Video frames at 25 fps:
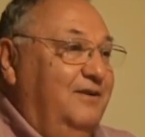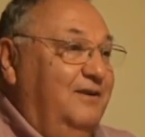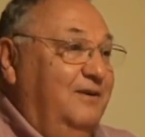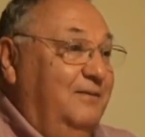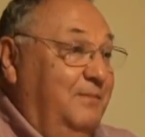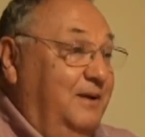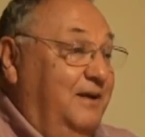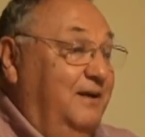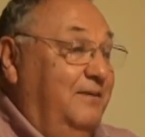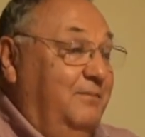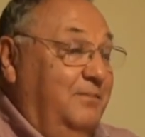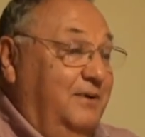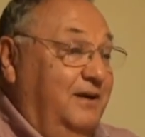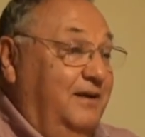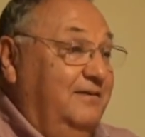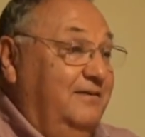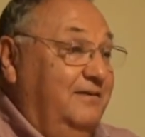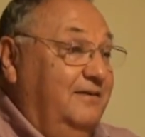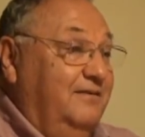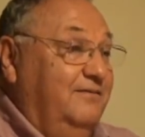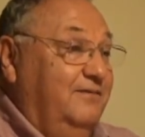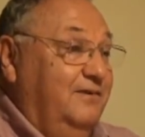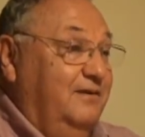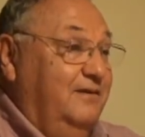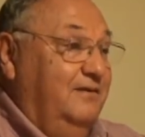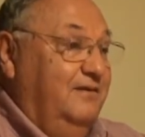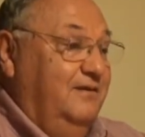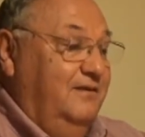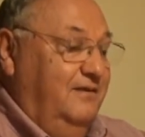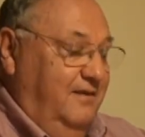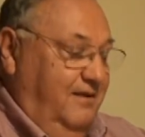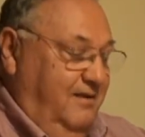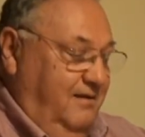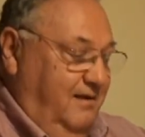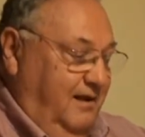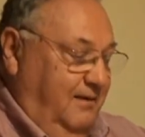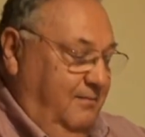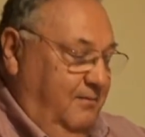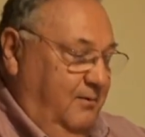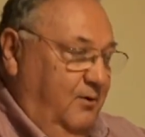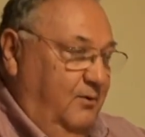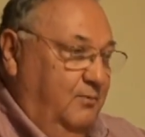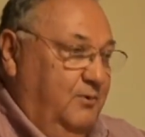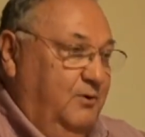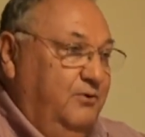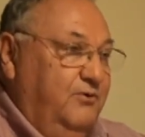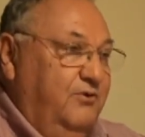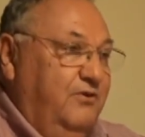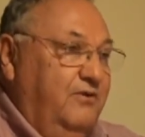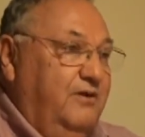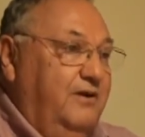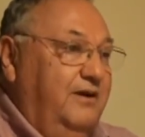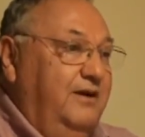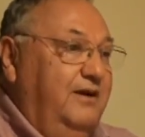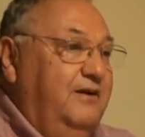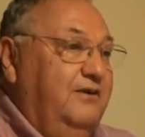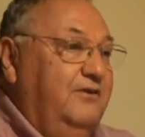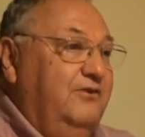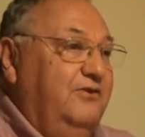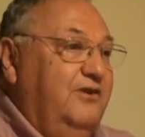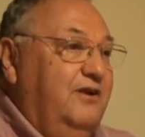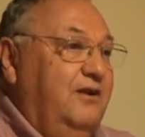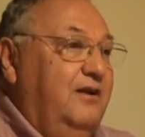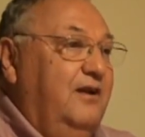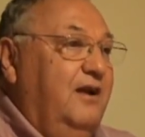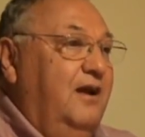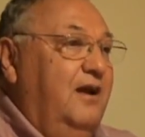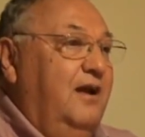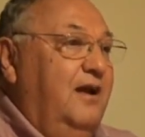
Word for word: he'd been a president for uh, almost three years, that